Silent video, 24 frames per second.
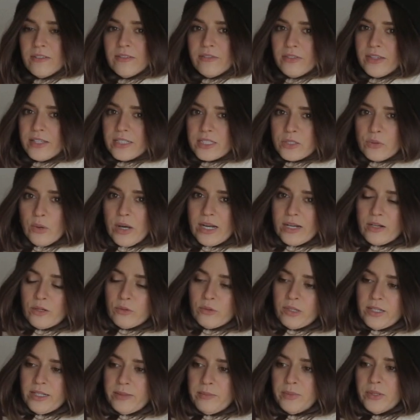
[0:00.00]
of the sweater
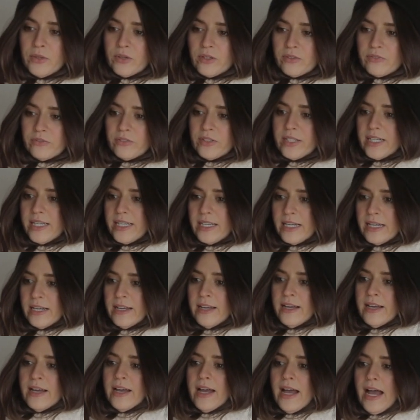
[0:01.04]
really beautifully.
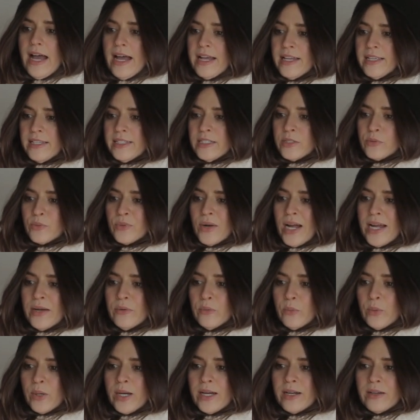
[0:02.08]
And right
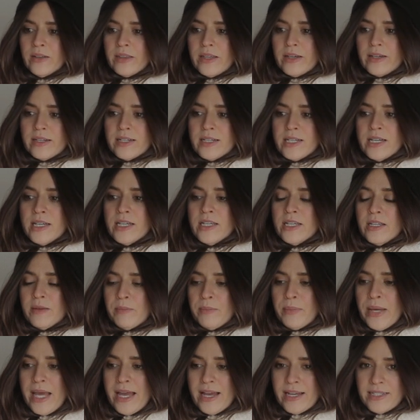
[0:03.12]
where the
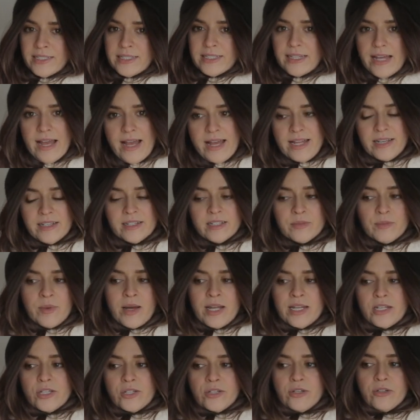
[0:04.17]
pants end,
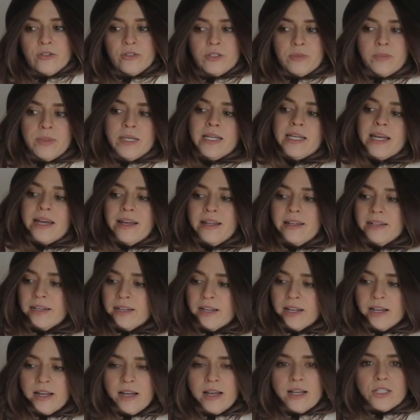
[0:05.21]
my shoes begin.
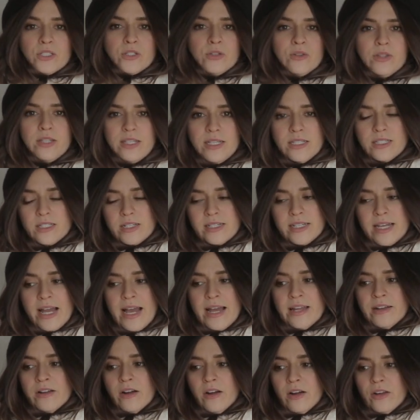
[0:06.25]
So these
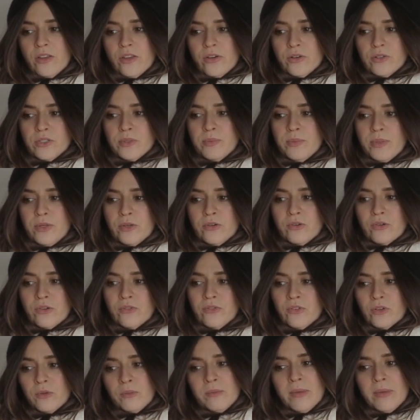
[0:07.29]
again are those beautiful